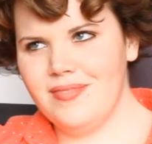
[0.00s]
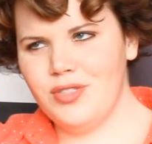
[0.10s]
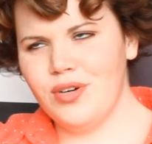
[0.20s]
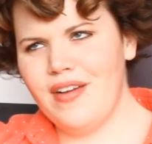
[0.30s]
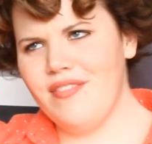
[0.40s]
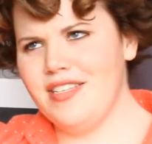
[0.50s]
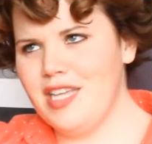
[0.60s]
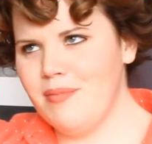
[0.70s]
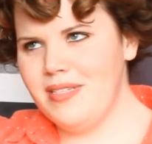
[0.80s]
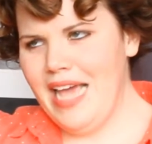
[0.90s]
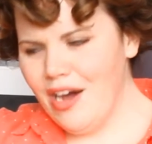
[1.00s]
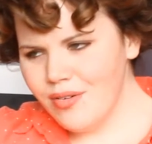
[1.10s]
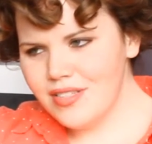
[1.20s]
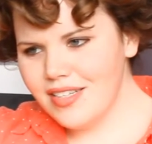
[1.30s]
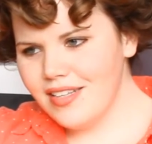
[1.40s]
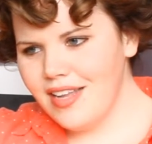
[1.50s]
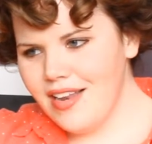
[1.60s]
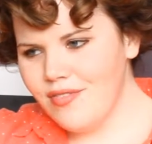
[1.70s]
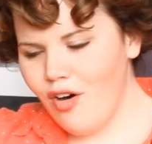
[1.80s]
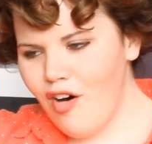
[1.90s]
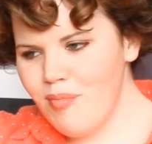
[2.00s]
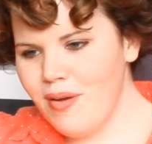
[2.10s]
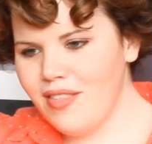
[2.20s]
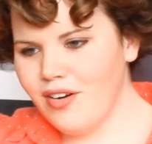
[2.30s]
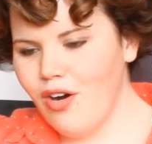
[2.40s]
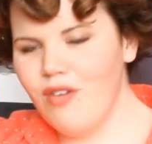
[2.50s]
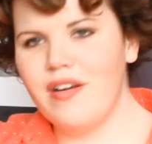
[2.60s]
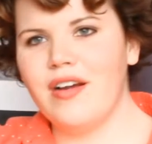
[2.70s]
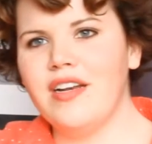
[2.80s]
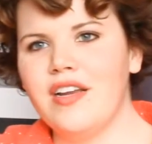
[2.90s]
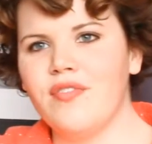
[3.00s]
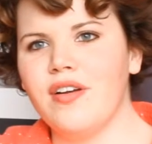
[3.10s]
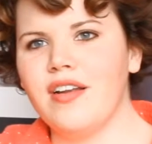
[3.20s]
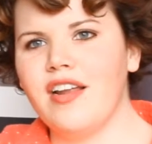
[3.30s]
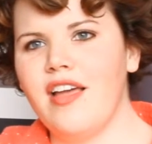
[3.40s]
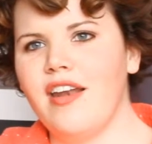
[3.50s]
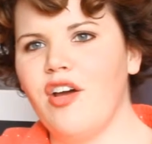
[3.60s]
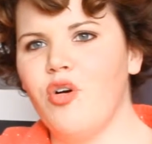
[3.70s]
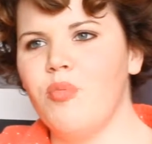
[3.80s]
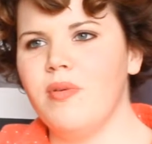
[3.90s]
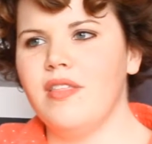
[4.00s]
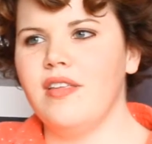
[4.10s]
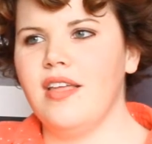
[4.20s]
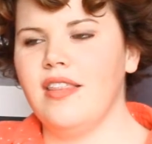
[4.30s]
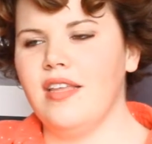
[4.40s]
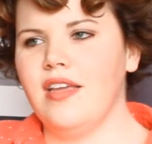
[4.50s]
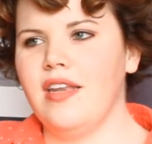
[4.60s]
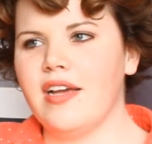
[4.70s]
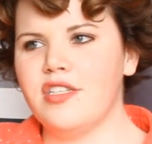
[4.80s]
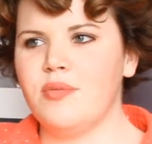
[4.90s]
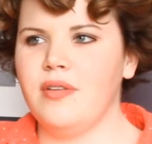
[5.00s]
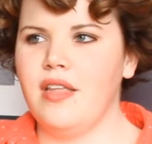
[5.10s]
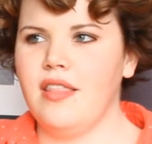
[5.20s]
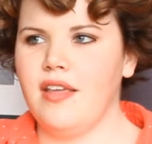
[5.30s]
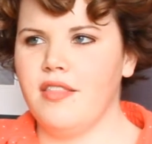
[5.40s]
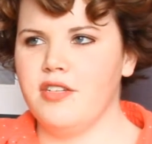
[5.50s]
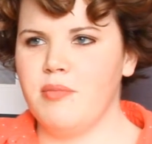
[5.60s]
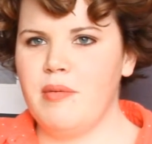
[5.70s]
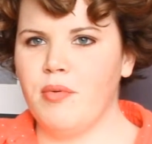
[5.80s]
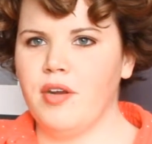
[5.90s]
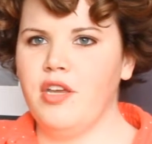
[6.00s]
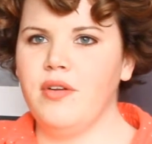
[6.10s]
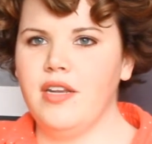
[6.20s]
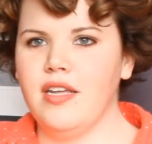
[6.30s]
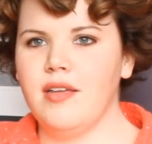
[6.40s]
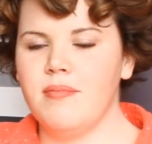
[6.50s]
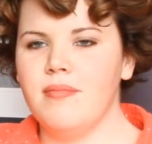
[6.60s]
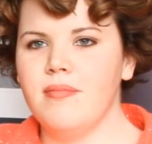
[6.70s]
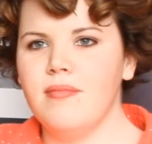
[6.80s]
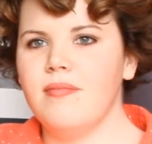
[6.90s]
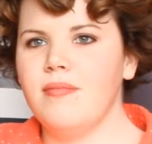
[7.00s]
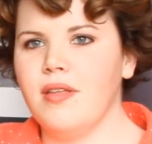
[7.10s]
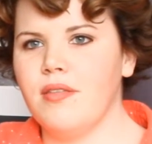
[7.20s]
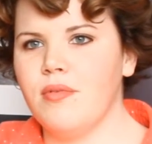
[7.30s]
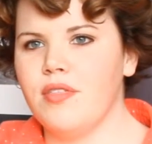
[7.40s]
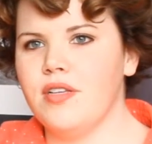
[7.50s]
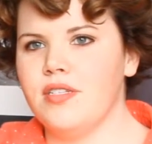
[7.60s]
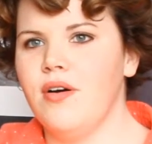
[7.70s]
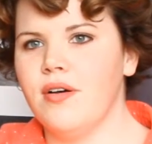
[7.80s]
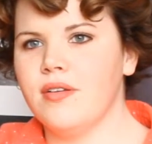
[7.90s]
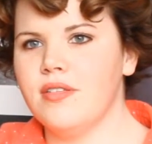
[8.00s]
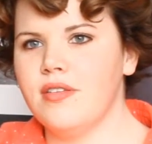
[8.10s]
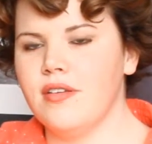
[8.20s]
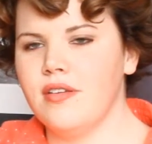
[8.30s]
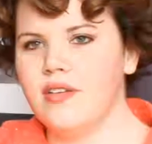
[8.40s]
sort of have the same sounds involved, but they're all very different, and I hope in the next one that there's a bit more unity with the songs too.